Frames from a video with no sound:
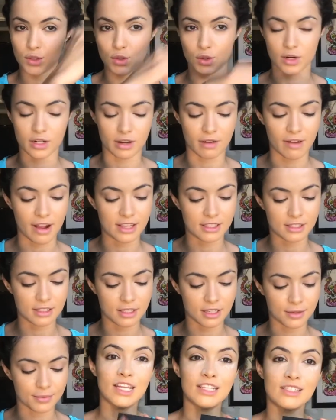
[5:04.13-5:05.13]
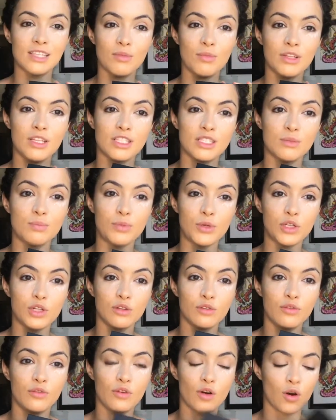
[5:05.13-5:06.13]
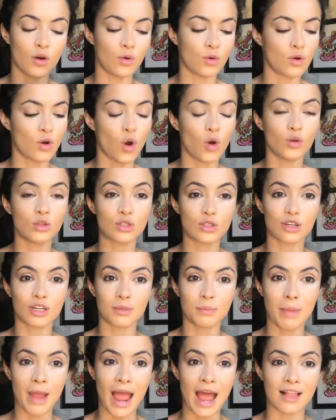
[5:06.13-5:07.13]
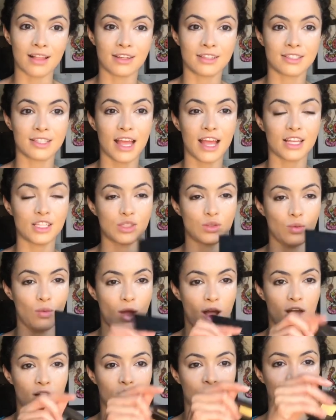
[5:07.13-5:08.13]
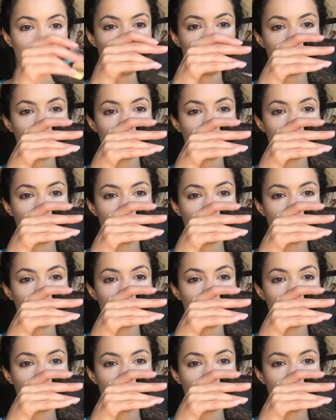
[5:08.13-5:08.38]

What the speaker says: contour the rest. So they sent me this beautiful contour palette as well,